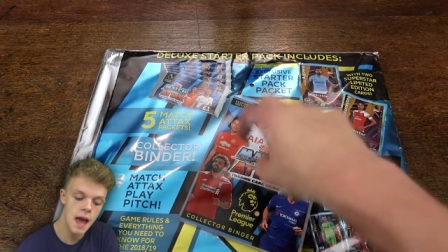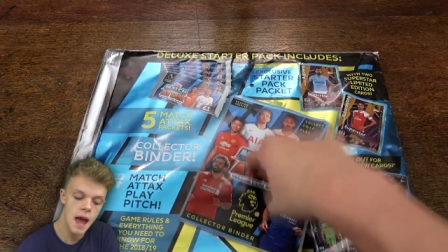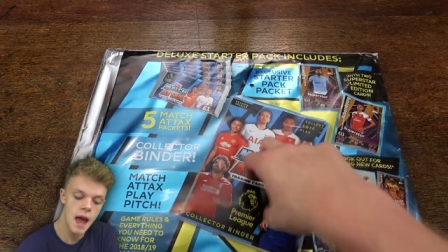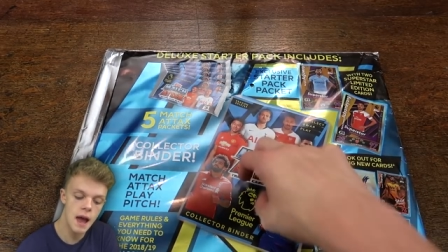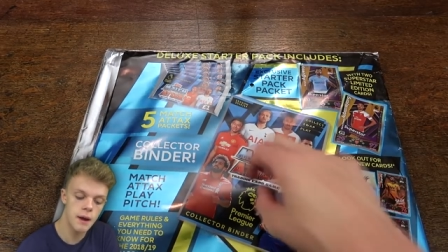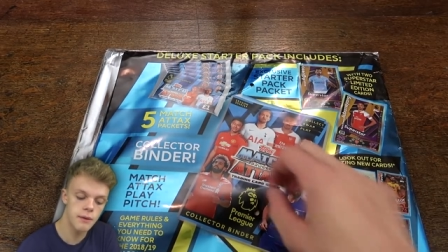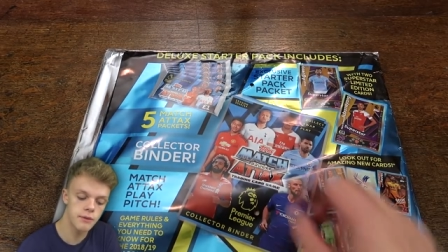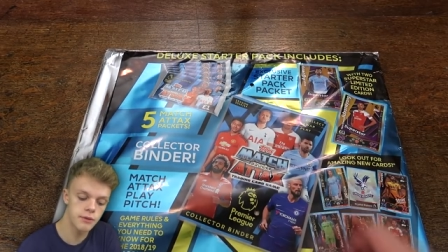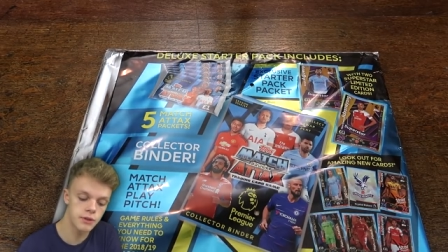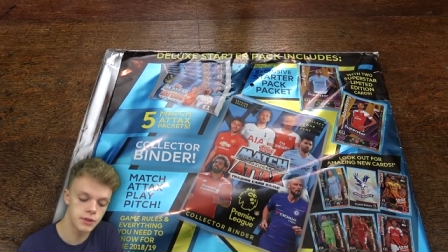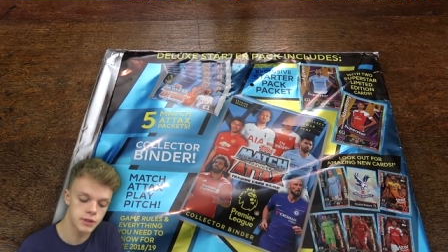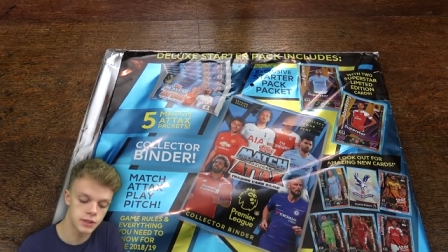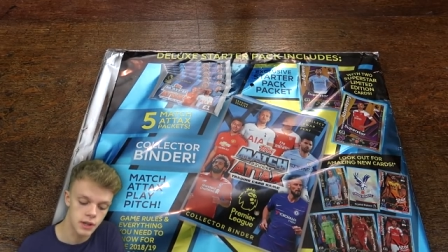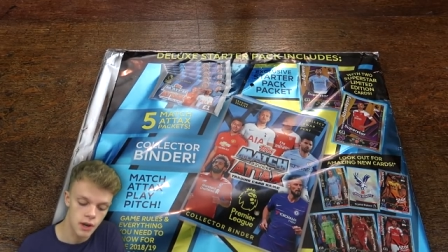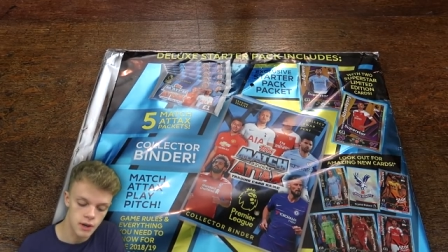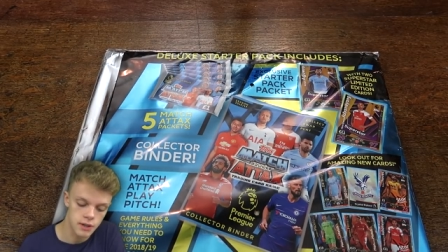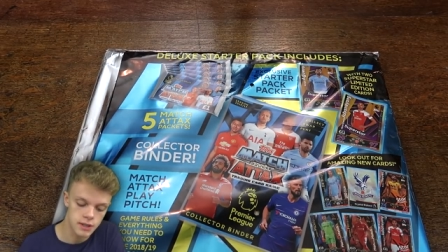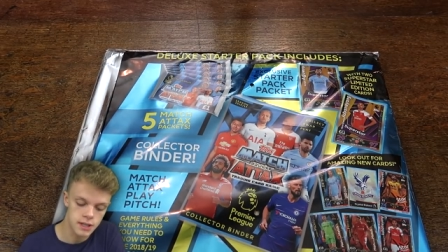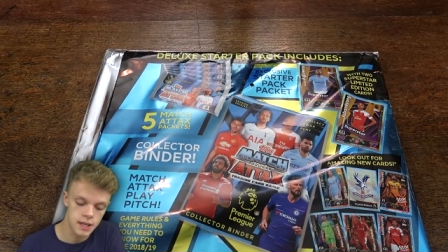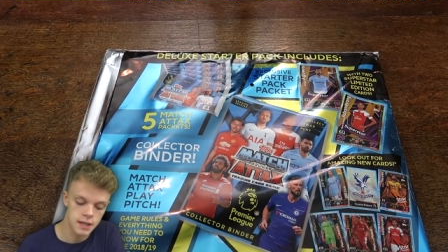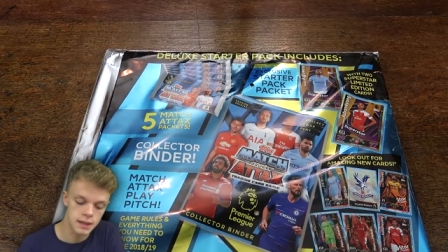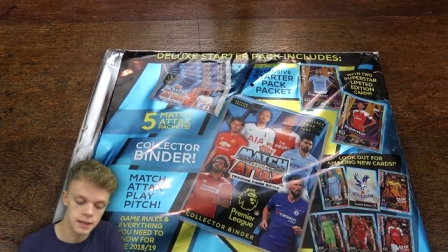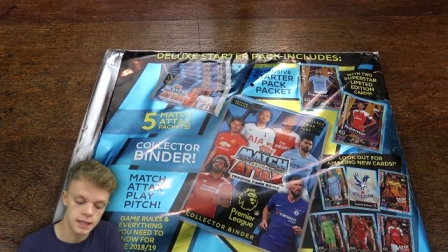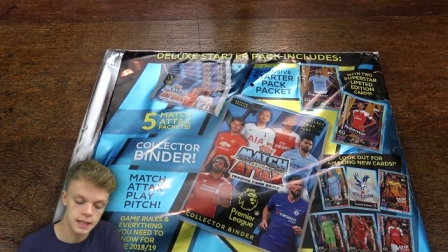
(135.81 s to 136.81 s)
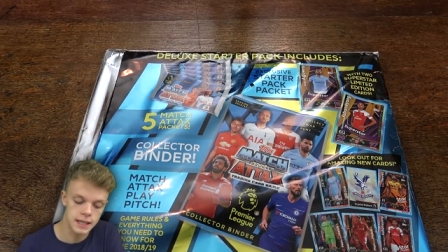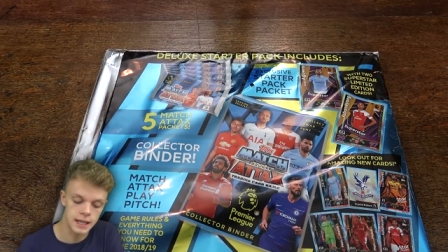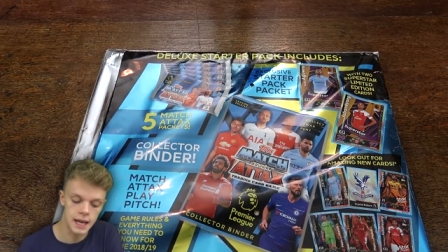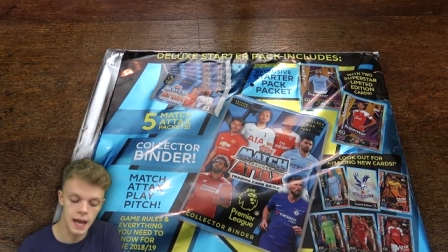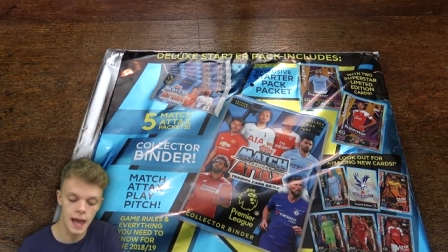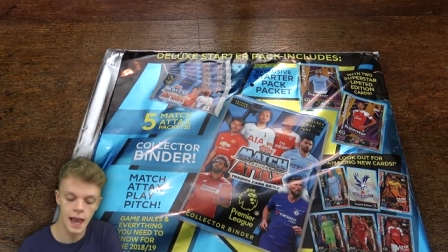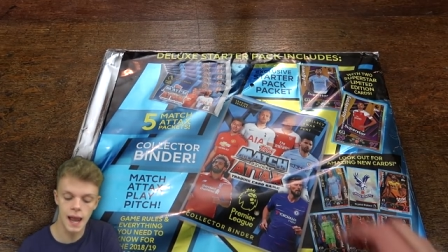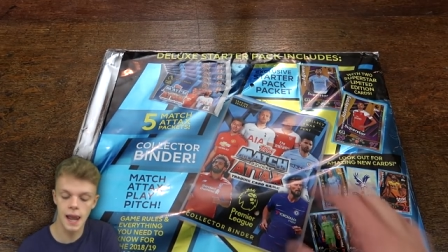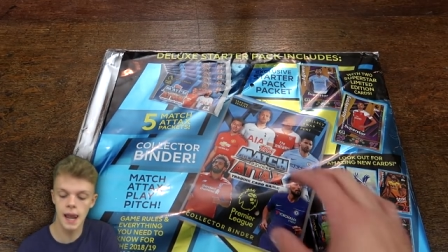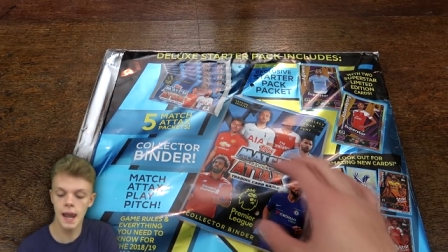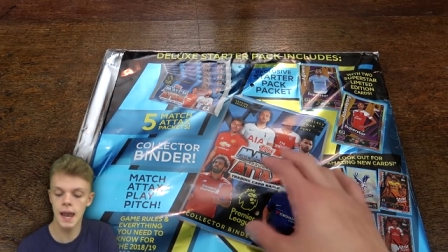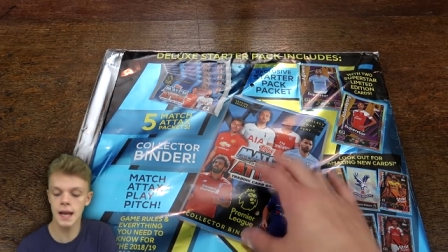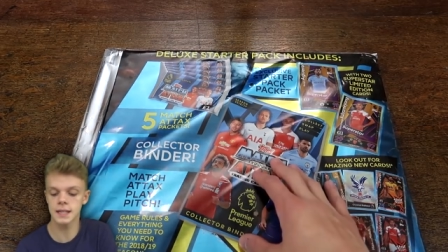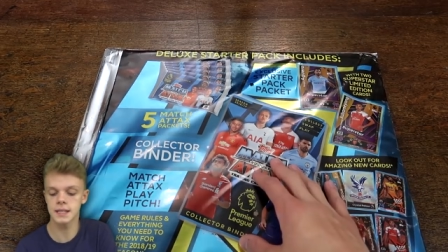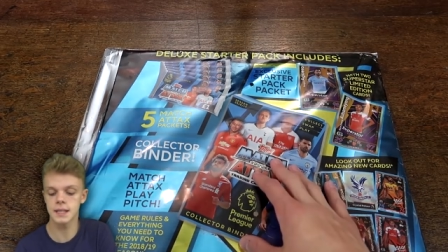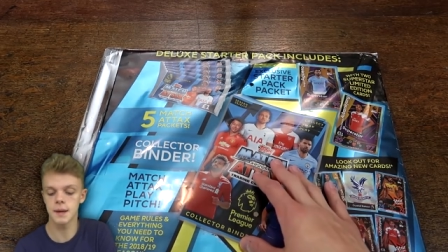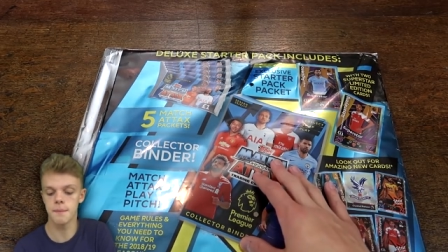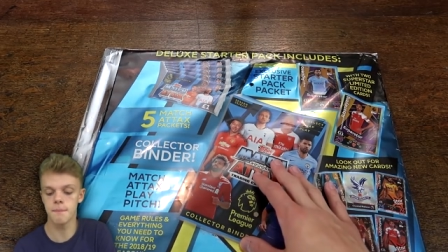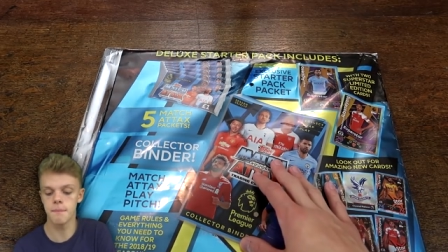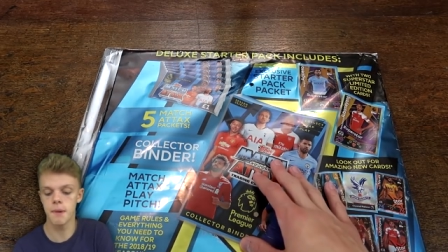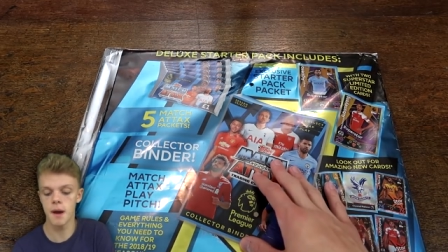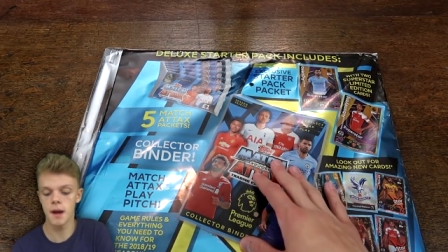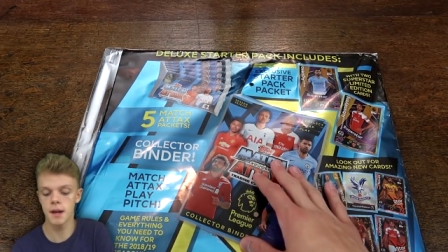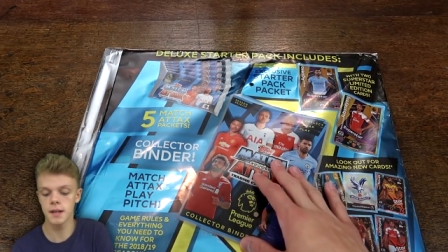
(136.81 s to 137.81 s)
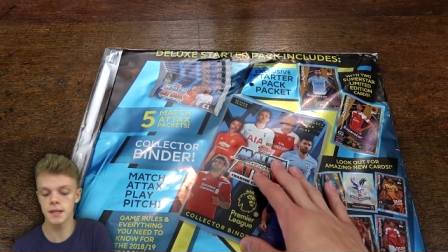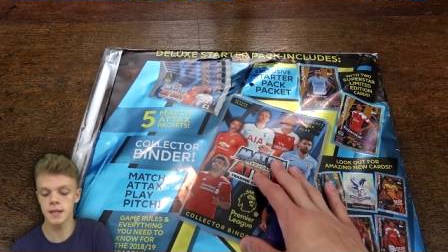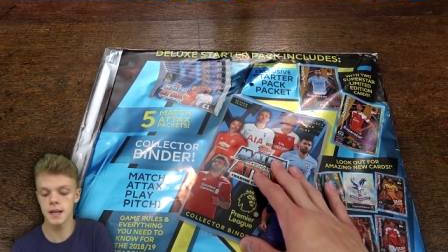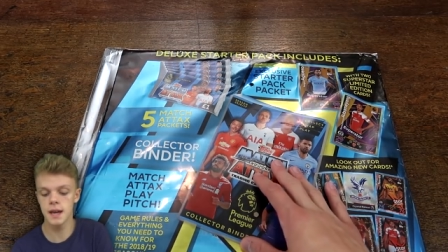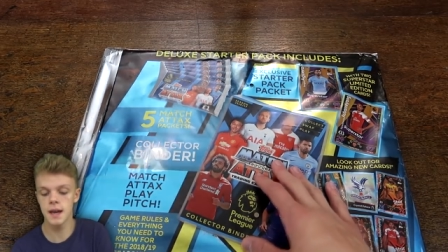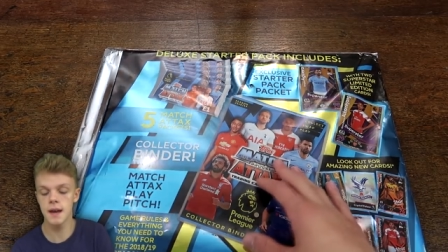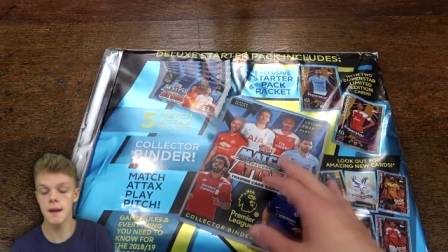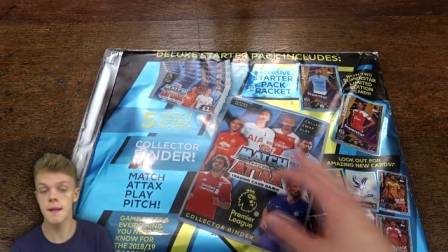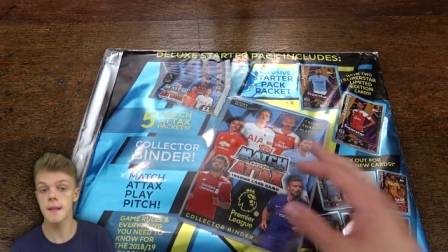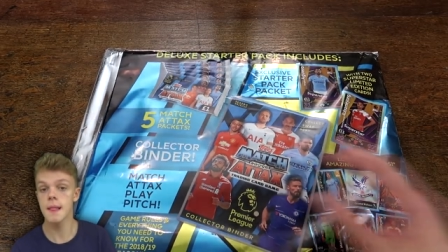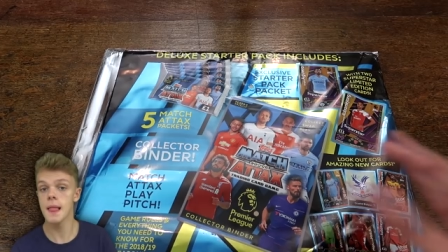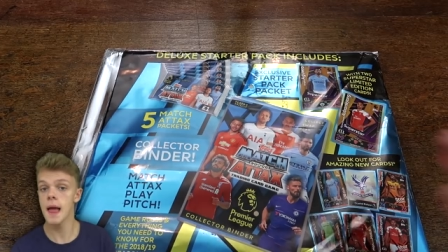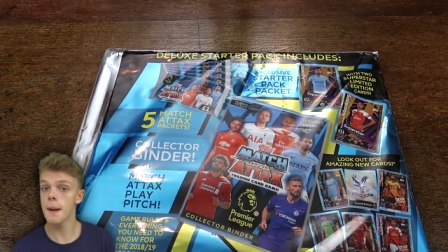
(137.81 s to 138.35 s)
we've also got the collector binder.